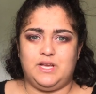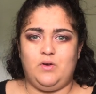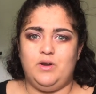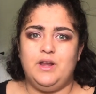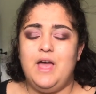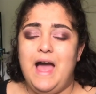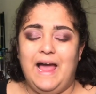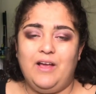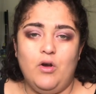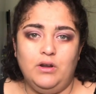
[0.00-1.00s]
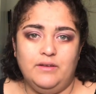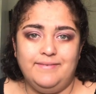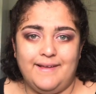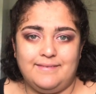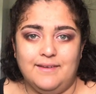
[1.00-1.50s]
I can't
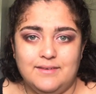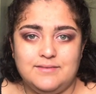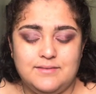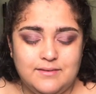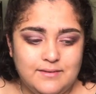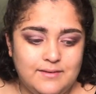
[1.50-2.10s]
live like this.